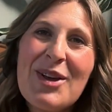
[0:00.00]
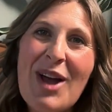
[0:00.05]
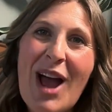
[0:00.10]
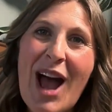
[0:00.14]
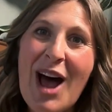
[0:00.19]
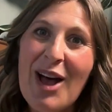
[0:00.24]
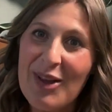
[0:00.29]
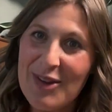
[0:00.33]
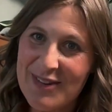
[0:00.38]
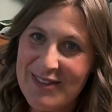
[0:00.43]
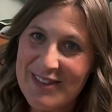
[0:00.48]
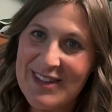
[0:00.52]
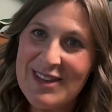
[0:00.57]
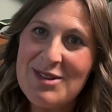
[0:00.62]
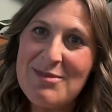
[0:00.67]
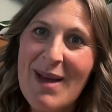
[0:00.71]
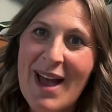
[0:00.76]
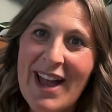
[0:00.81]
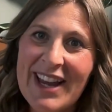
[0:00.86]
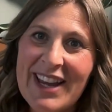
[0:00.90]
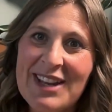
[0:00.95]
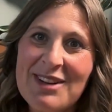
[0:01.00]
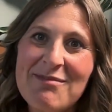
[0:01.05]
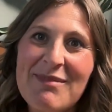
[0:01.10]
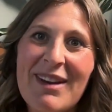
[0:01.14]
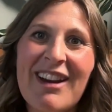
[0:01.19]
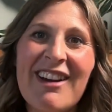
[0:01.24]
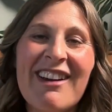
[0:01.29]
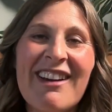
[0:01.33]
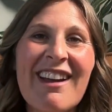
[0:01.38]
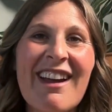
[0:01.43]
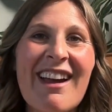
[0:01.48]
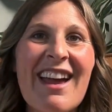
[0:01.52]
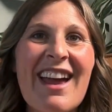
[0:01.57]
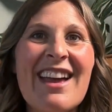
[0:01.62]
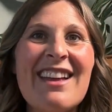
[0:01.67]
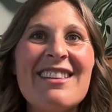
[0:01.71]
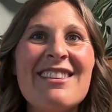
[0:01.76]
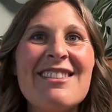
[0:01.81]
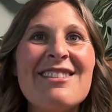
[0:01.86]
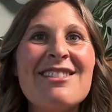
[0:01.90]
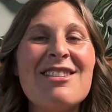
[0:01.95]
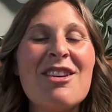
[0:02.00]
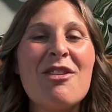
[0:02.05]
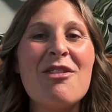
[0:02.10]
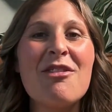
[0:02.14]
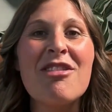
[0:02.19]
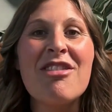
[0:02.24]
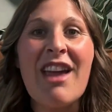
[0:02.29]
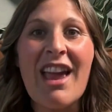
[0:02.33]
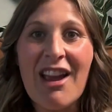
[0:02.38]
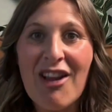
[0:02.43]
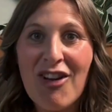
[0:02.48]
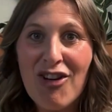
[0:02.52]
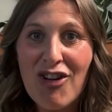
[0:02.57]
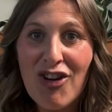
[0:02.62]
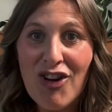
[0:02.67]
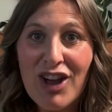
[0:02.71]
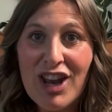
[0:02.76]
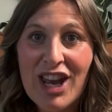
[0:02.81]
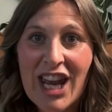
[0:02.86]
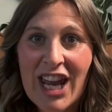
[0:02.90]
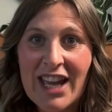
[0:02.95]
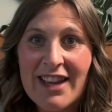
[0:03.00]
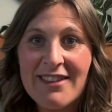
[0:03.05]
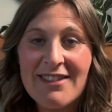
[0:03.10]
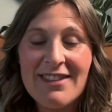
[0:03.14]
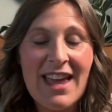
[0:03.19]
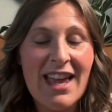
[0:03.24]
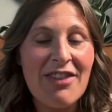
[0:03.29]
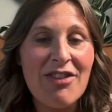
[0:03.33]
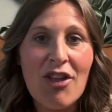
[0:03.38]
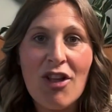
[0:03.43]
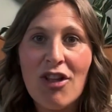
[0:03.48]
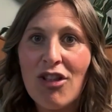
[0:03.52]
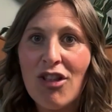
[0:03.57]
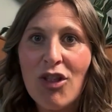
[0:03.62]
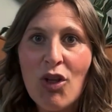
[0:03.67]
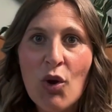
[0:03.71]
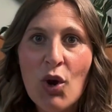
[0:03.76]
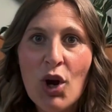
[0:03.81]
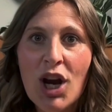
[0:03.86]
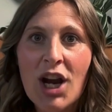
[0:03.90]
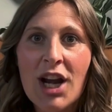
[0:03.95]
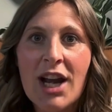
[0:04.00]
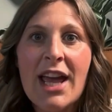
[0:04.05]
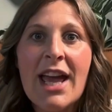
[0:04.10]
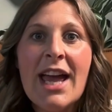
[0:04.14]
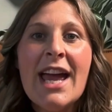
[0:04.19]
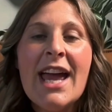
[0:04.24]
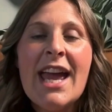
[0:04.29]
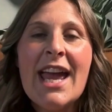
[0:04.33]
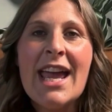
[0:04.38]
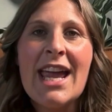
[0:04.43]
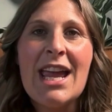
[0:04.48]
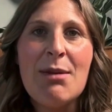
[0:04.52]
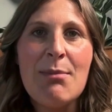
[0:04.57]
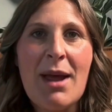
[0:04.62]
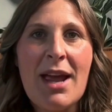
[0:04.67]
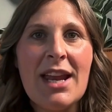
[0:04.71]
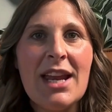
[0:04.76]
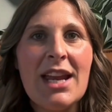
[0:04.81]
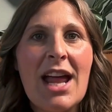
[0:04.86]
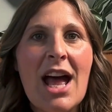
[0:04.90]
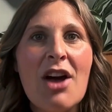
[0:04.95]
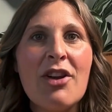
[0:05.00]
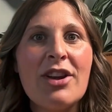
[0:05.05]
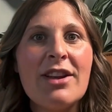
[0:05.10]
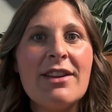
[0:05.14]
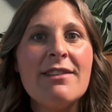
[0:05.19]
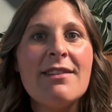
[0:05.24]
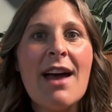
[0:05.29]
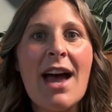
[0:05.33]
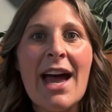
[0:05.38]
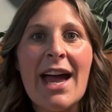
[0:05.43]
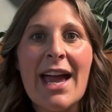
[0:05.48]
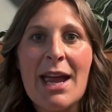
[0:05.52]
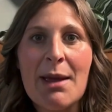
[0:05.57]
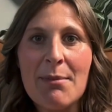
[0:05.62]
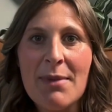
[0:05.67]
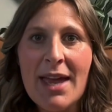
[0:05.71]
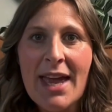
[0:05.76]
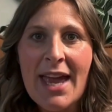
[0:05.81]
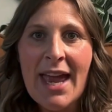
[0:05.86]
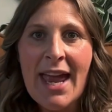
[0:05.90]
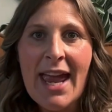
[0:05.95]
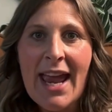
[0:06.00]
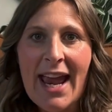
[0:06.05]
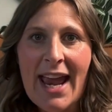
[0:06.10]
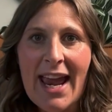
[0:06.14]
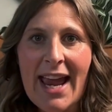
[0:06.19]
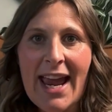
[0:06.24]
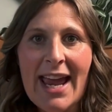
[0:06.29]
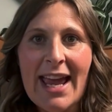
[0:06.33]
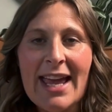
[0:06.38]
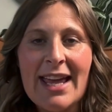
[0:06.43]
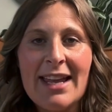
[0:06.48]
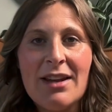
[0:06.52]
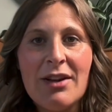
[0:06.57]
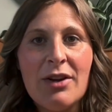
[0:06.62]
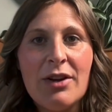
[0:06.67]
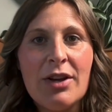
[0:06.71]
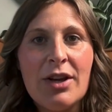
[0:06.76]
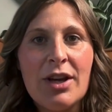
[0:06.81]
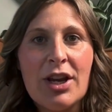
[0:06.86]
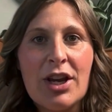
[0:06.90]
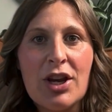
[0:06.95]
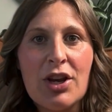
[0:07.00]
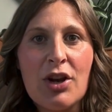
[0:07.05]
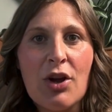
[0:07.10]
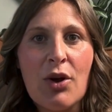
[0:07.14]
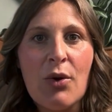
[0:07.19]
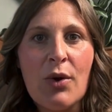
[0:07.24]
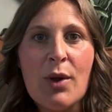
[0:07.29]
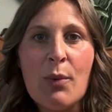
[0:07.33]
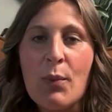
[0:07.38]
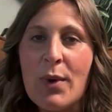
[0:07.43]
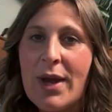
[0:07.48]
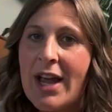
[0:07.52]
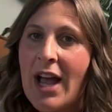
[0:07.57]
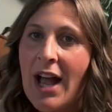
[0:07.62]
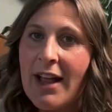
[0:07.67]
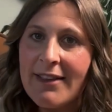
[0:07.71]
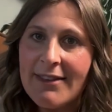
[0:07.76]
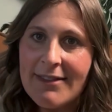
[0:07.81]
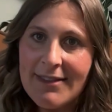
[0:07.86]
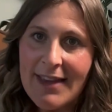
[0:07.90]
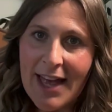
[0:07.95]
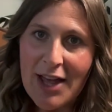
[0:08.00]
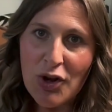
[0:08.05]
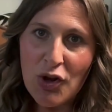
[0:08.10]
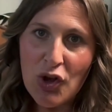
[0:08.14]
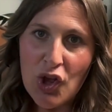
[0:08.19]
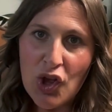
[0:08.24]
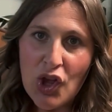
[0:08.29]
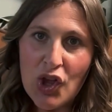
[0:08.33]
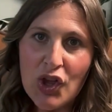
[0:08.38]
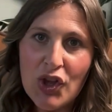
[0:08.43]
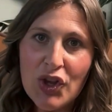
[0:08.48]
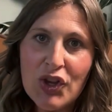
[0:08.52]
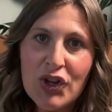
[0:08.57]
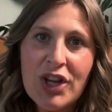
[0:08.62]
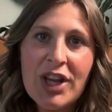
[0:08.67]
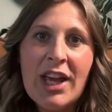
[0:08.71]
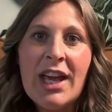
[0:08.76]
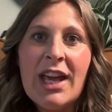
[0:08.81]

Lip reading: I'll see you back in America. And so thank goodness, thank the Lord, he made it out in time. And, we got settled.